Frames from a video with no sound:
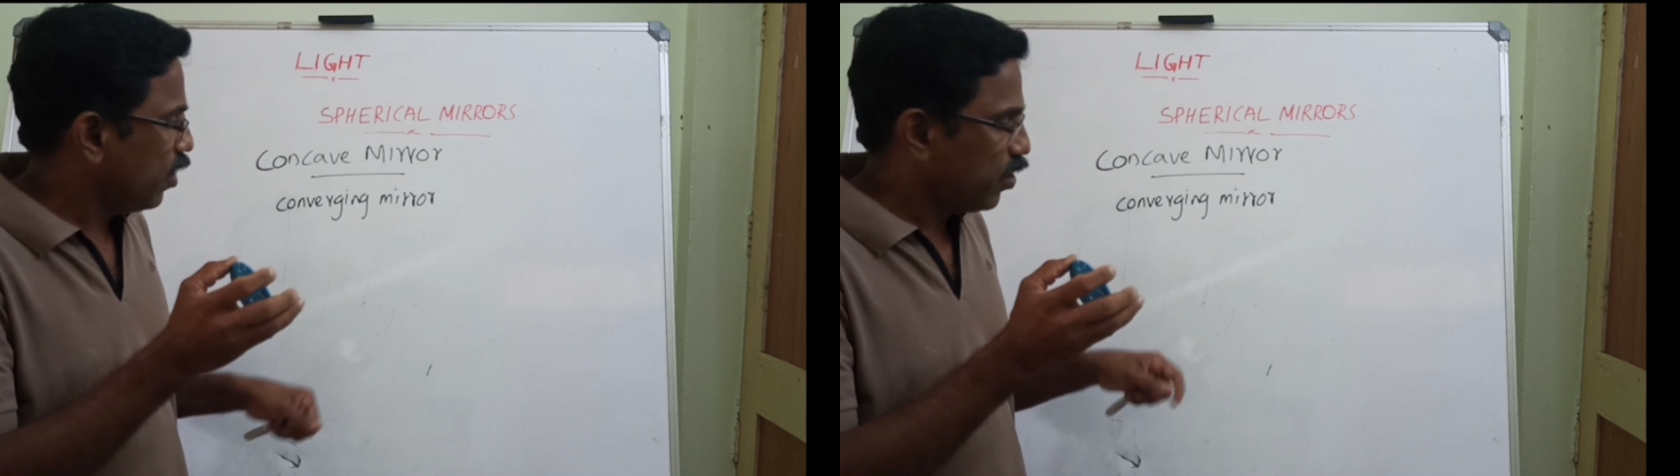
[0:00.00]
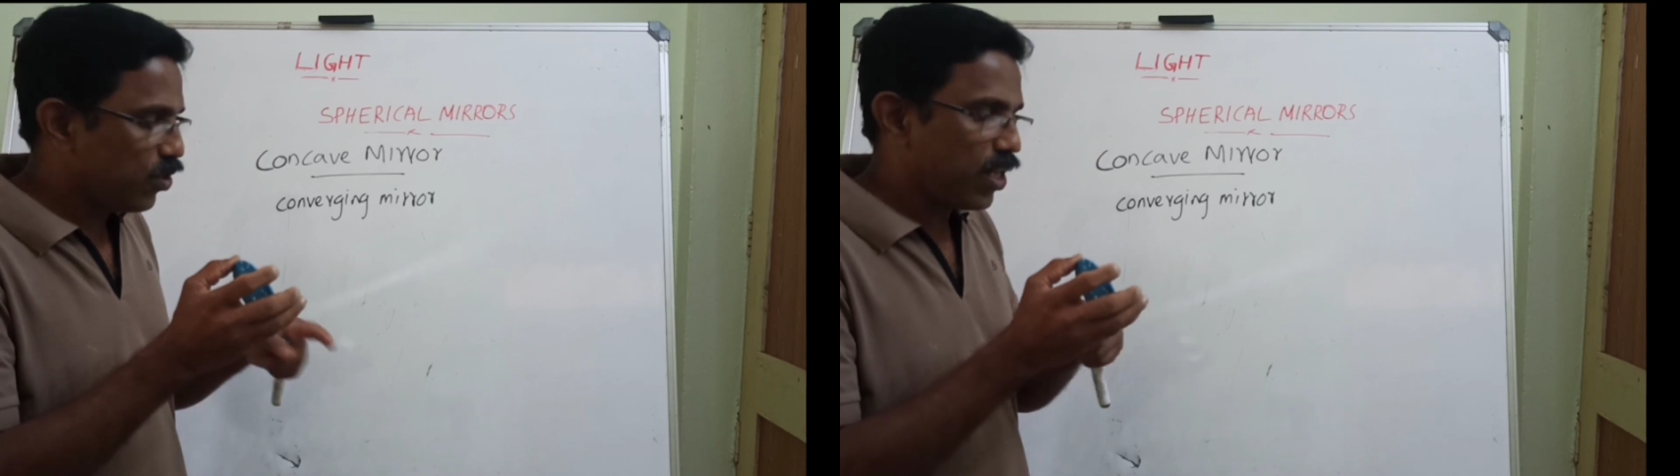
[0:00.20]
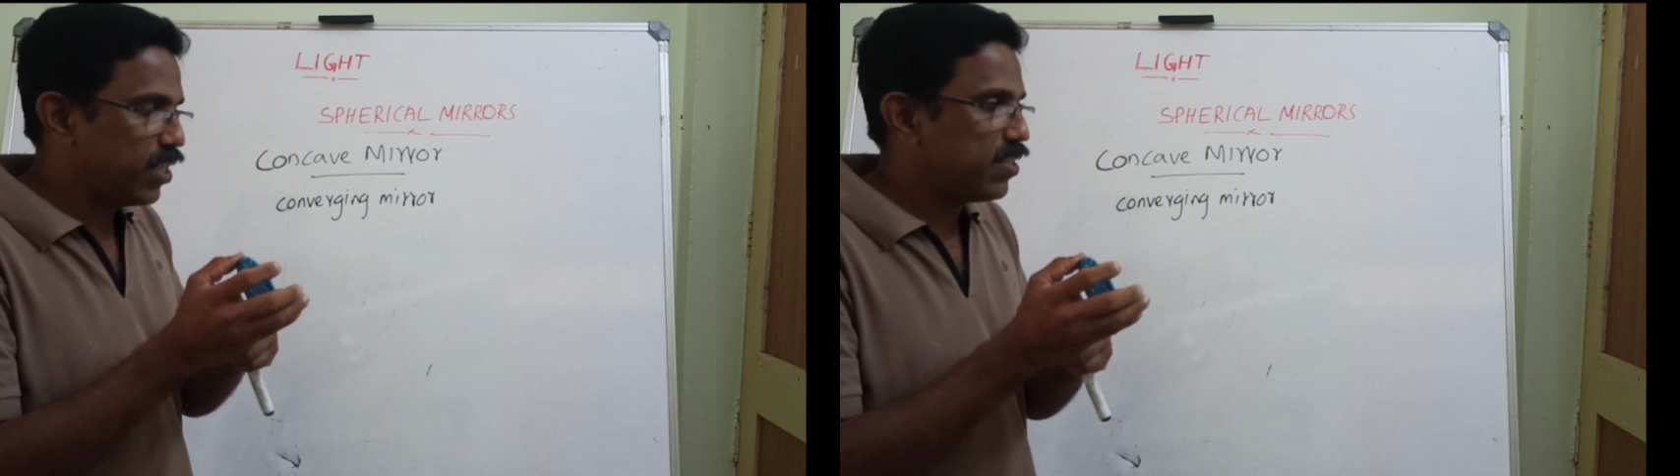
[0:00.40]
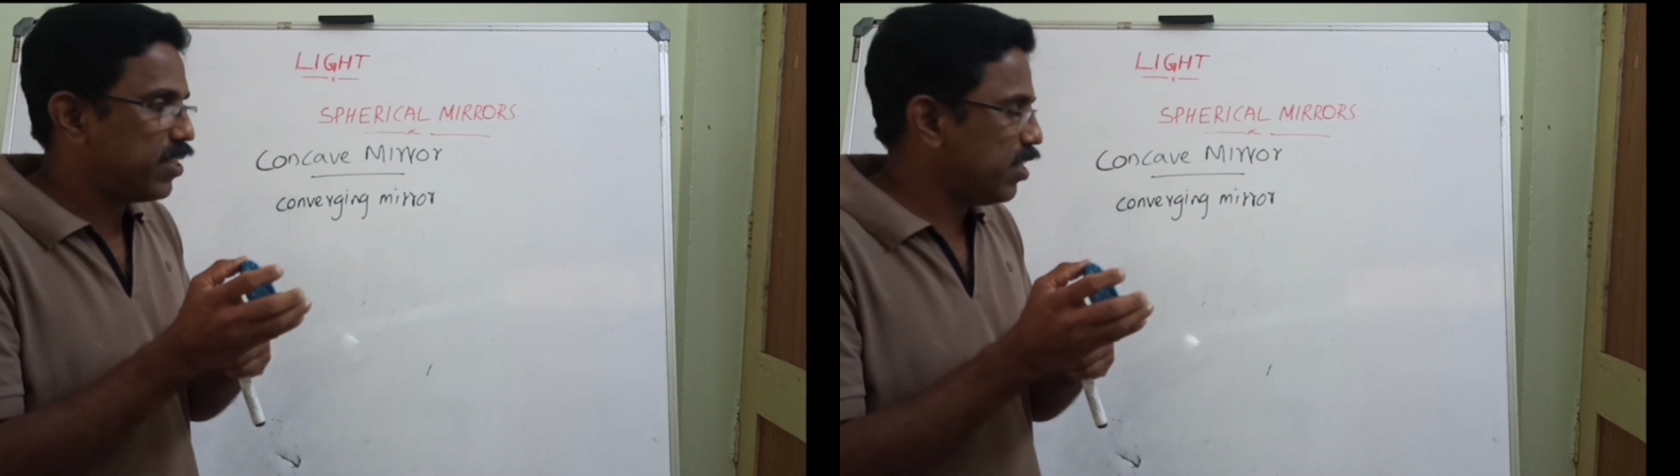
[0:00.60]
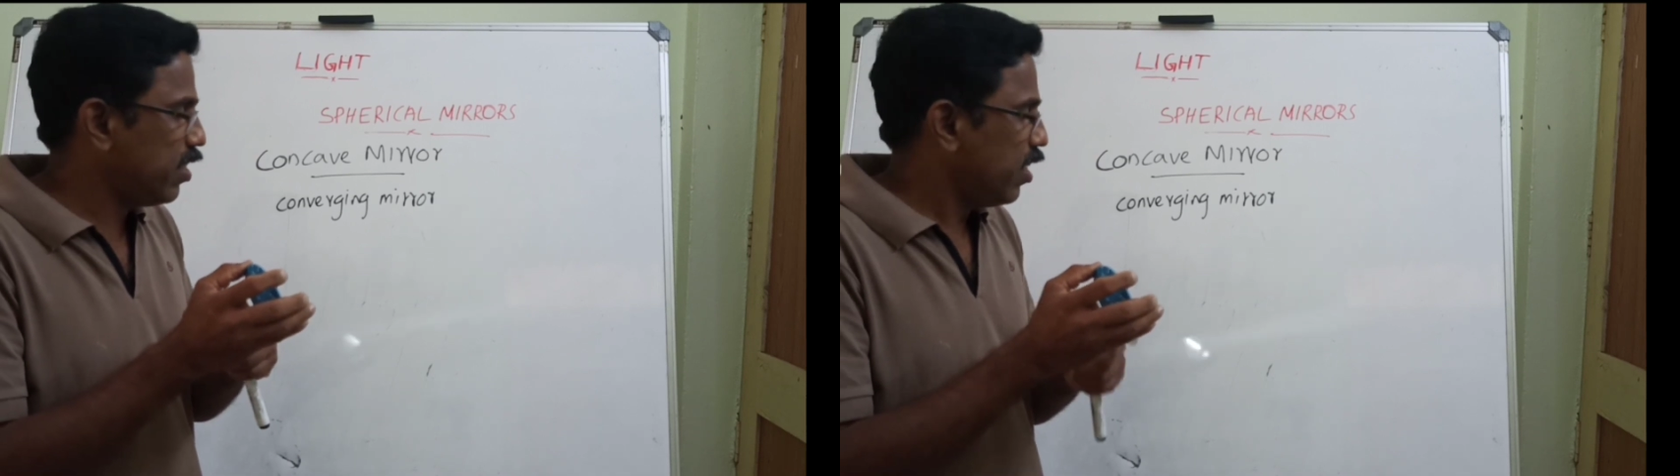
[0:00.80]
You can
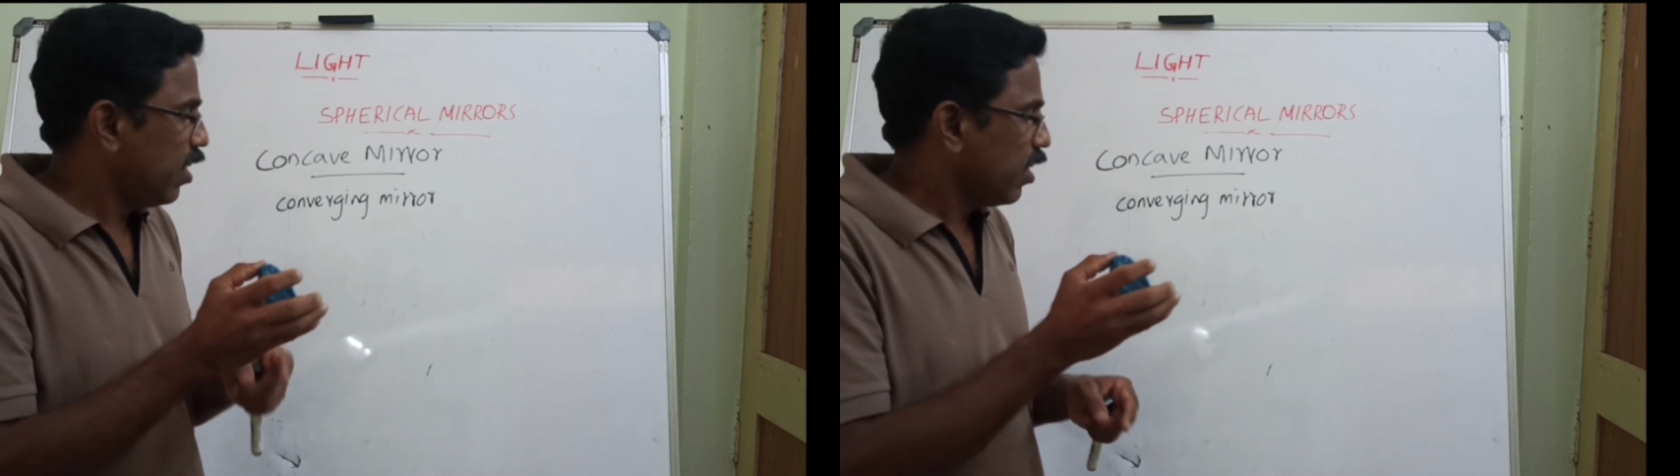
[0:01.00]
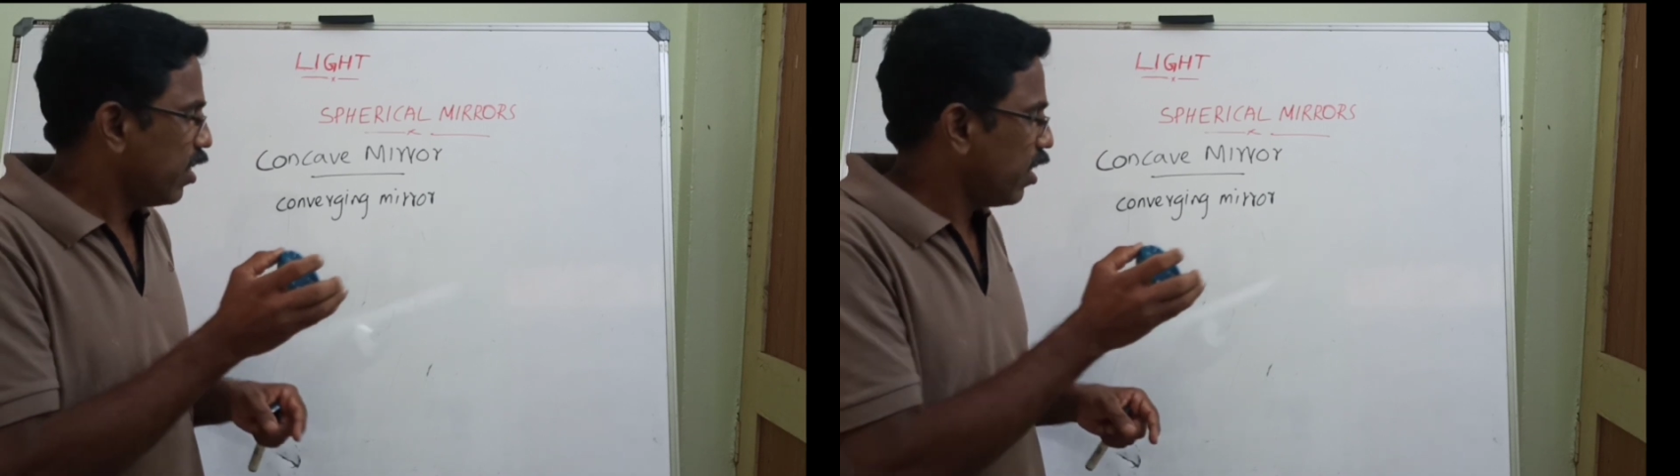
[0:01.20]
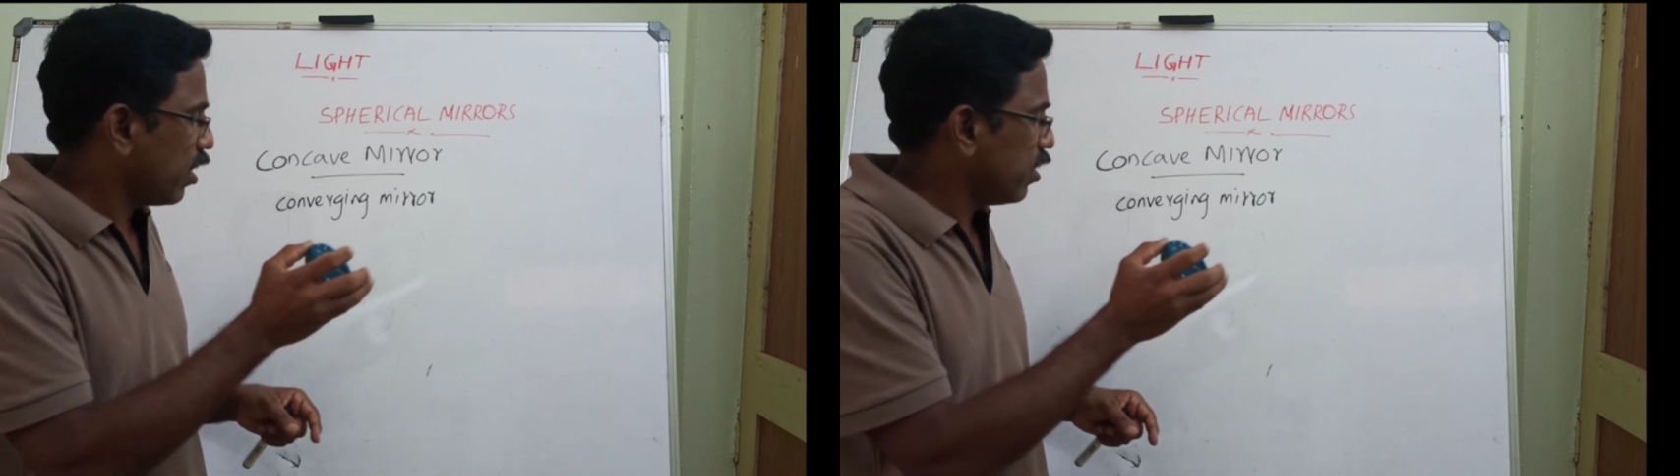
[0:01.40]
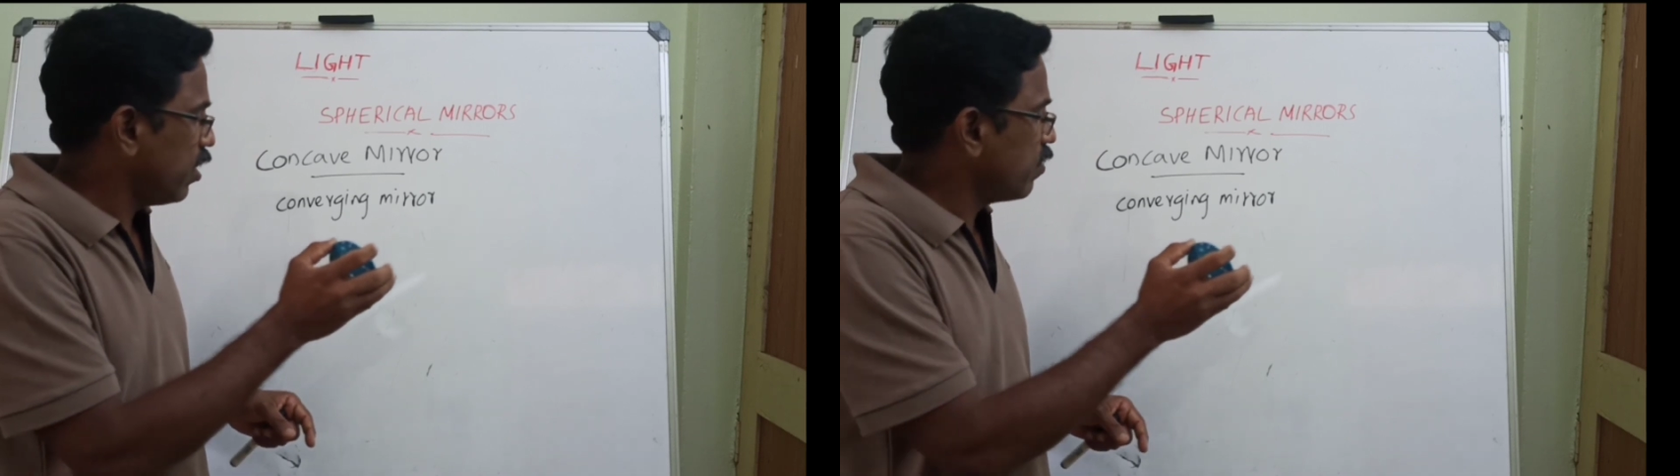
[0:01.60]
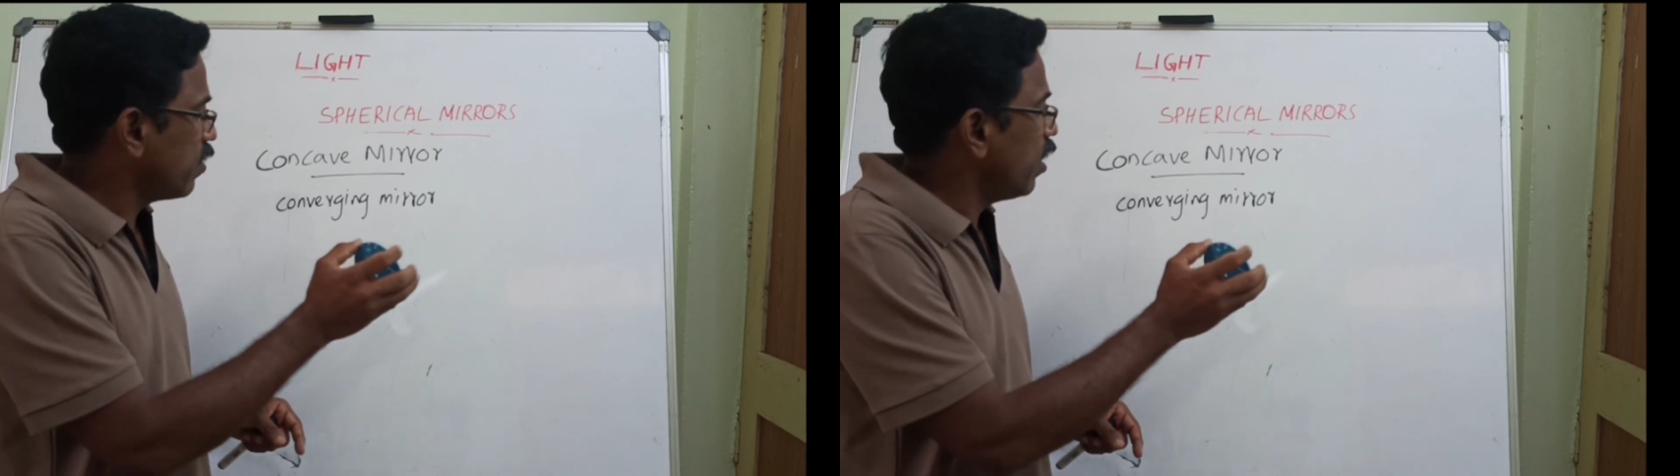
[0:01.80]
see here this